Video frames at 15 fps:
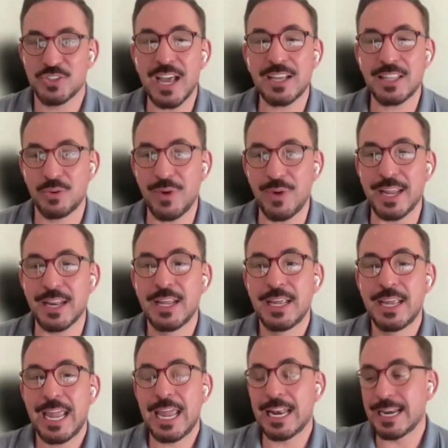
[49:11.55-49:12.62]
yes, you're exactly
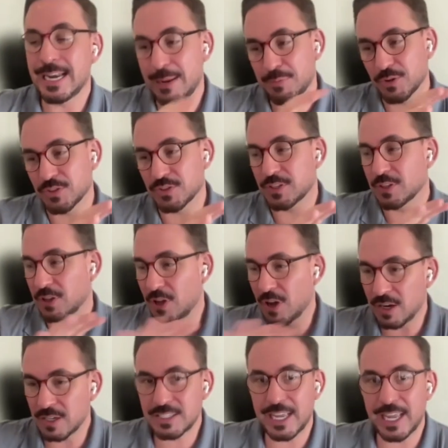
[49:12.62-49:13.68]
right. It enables